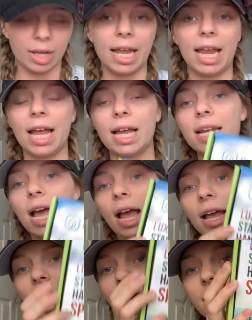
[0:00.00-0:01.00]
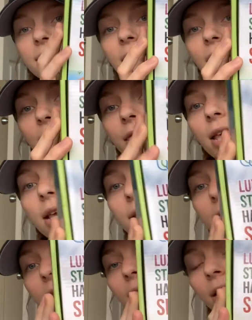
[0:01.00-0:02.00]
And I got
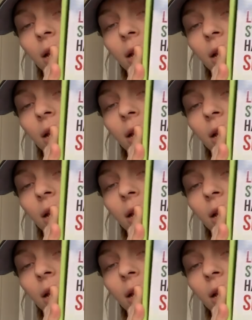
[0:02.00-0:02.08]
this,